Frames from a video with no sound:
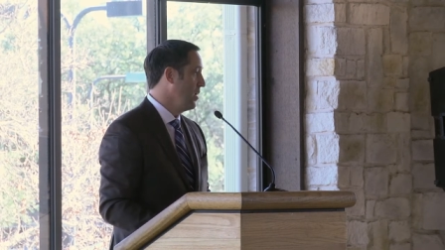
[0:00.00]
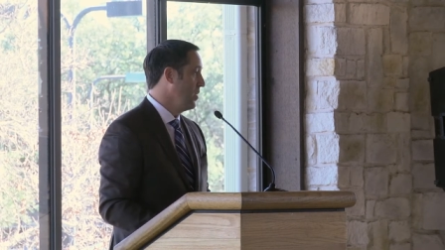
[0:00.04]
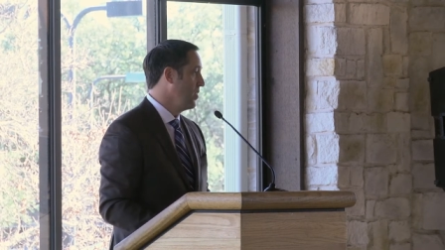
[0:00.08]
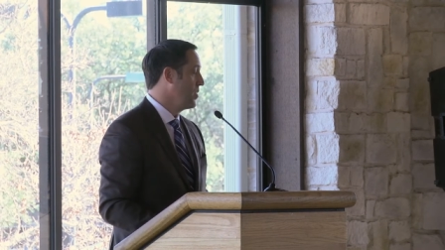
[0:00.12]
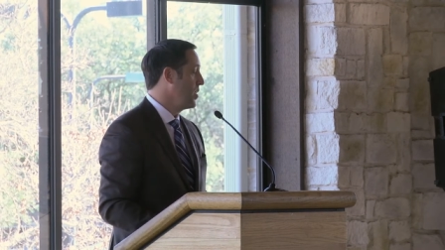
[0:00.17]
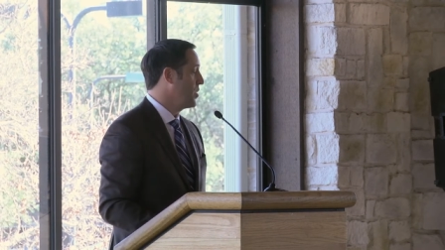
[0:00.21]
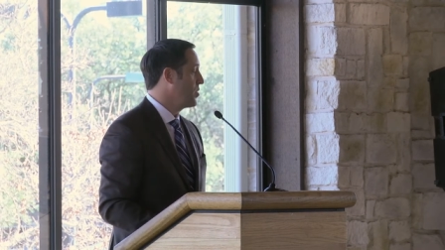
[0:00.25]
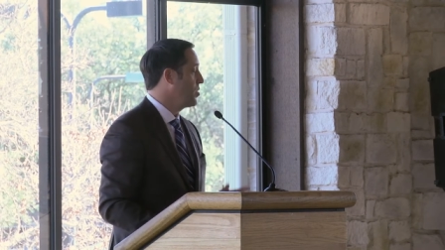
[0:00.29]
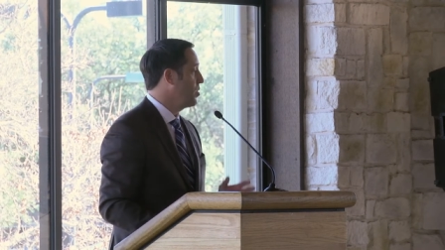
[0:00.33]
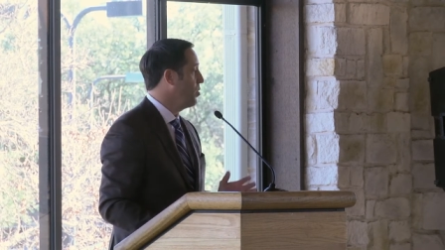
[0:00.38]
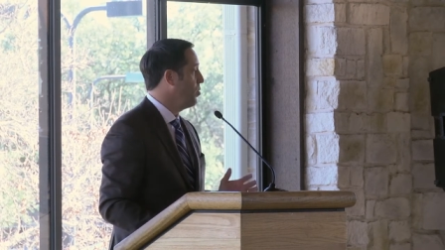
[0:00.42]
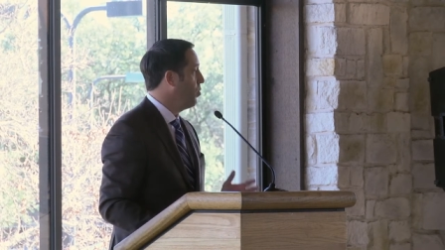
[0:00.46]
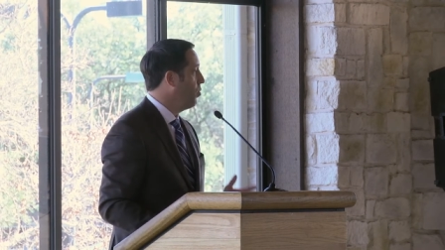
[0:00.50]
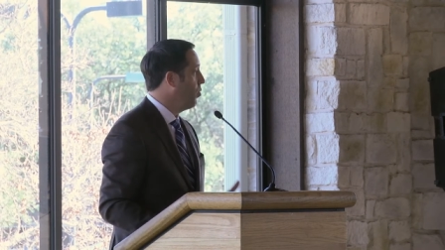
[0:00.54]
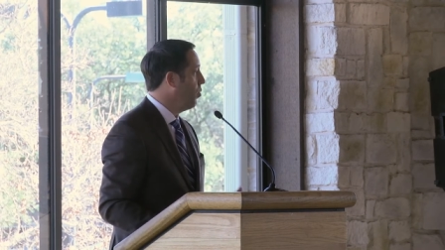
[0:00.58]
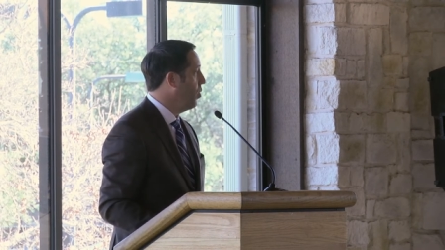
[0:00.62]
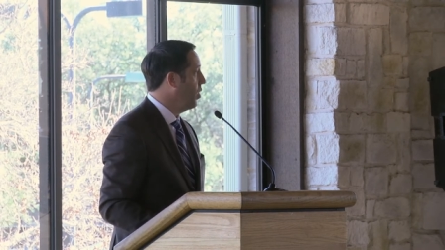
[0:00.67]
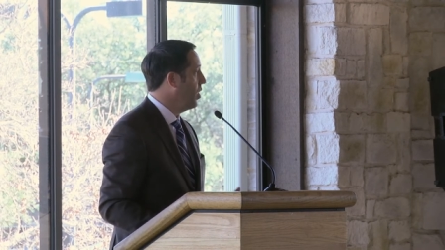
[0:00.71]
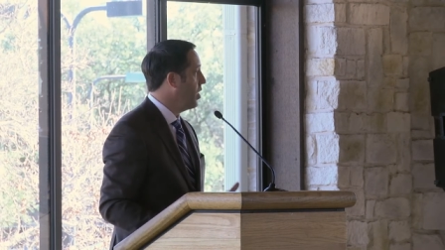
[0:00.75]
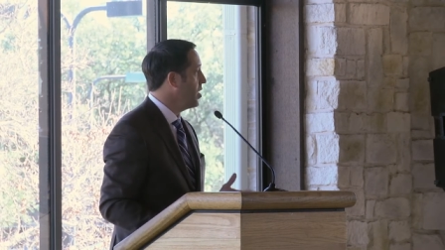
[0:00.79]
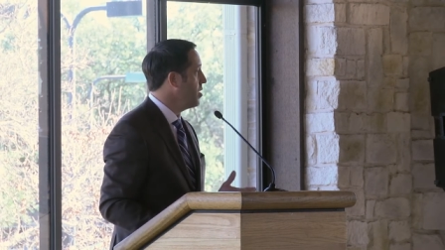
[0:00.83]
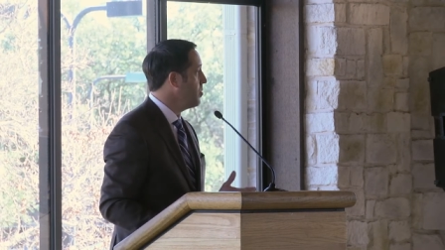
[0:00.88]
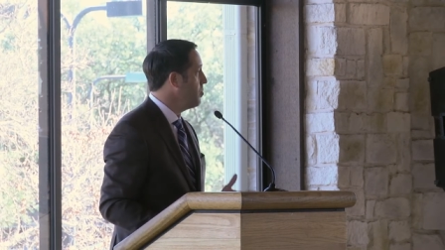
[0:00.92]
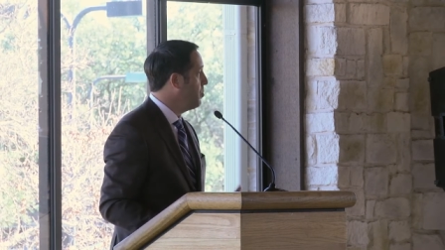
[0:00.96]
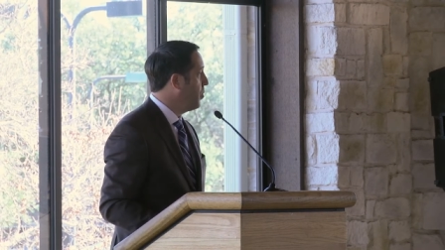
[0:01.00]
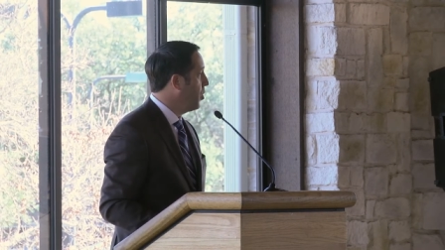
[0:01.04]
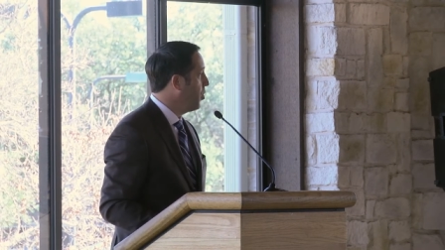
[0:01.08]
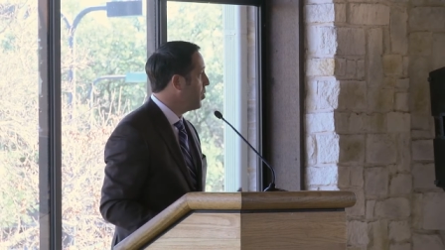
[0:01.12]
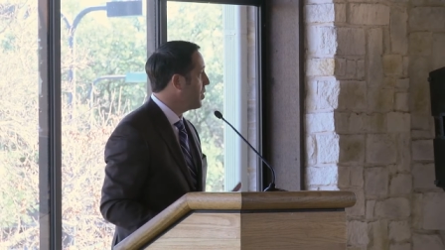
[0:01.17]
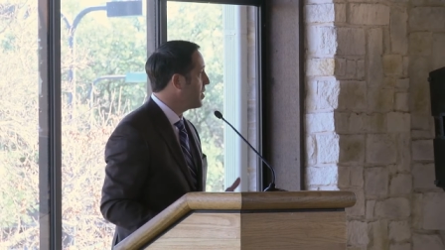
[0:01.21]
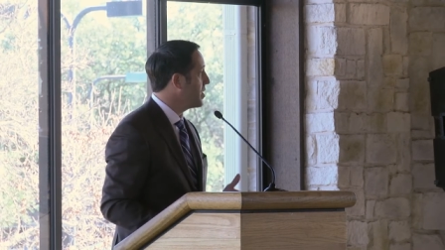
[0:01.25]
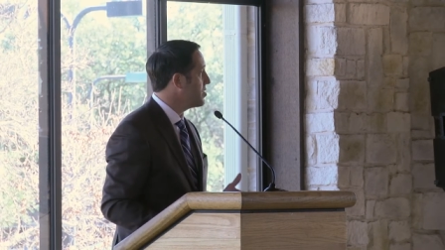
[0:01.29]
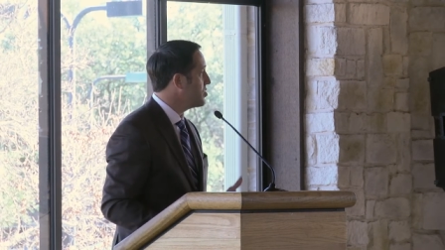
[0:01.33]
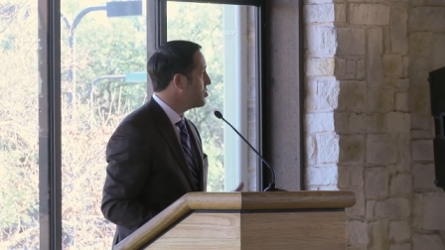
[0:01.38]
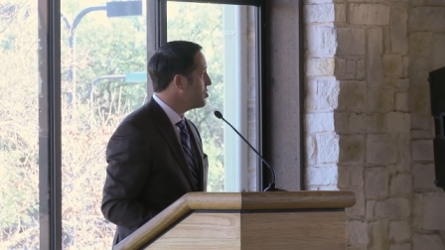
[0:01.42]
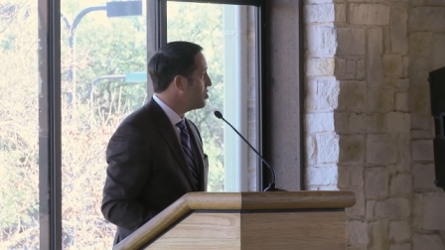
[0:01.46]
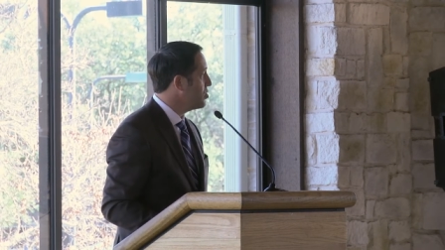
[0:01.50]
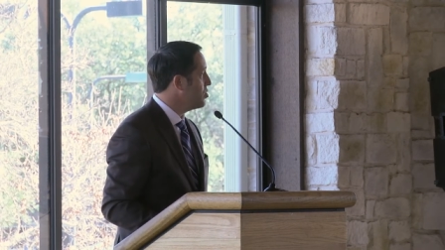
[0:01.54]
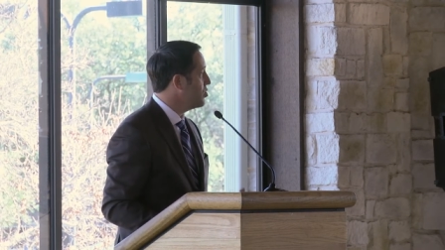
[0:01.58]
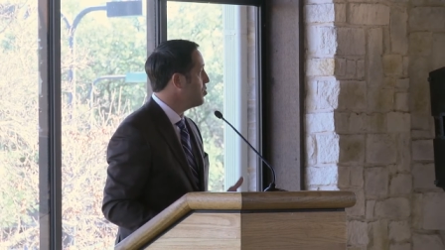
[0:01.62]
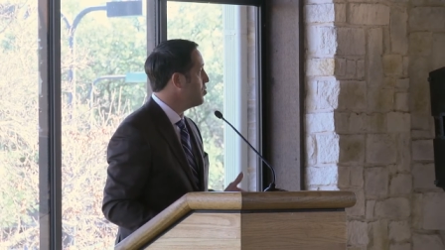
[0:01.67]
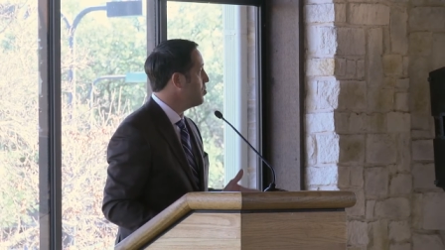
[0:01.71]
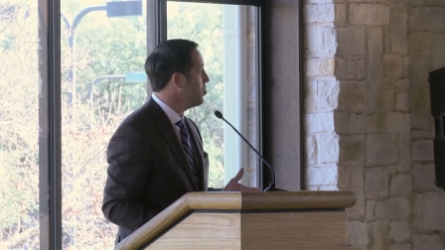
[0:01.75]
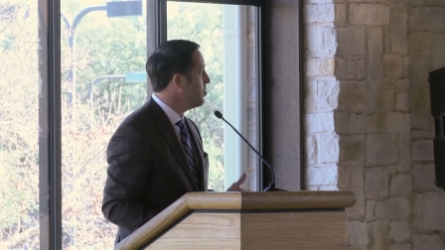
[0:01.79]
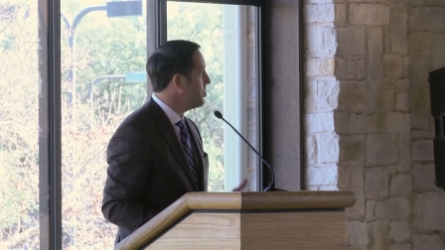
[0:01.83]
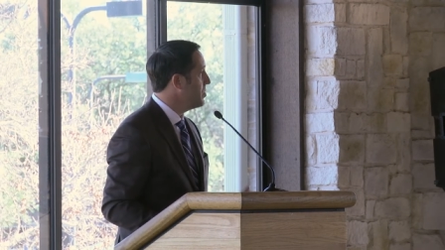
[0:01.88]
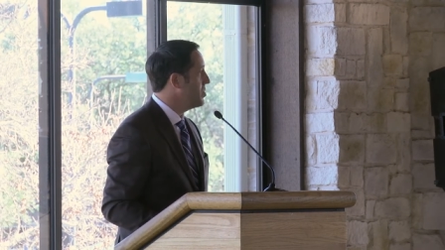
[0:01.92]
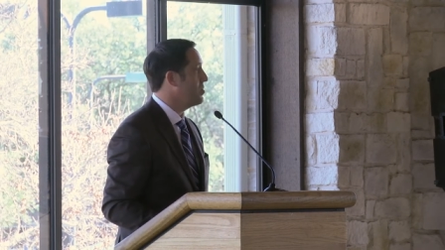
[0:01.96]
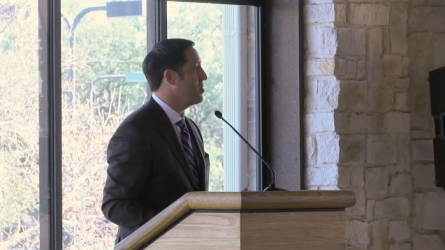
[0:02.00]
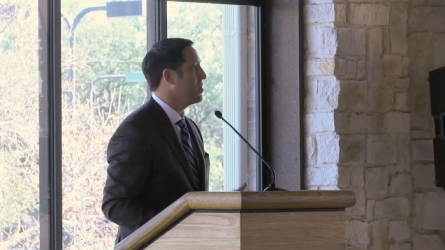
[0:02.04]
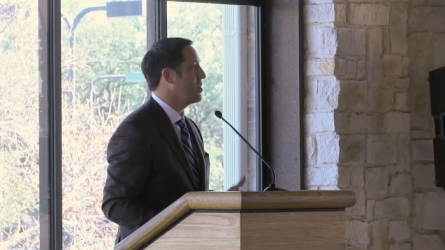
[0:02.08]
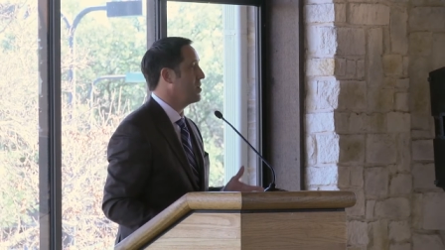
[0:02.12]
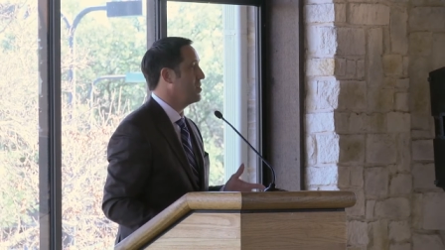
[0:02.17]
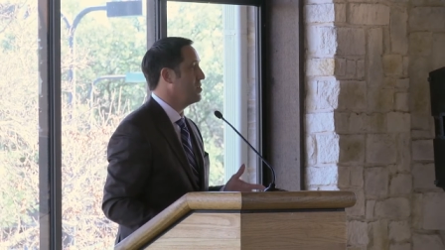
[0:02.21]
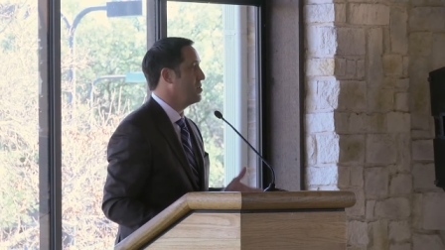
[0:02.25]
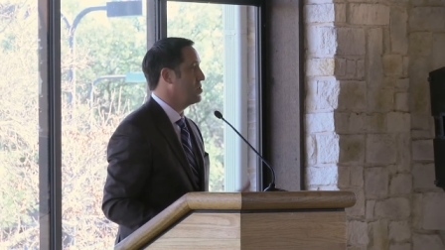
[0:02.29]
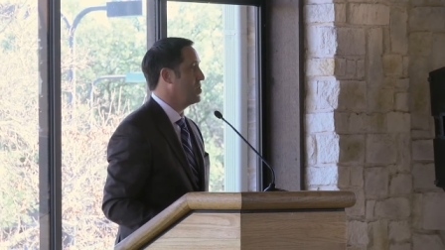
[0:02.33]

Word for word: that the one point two million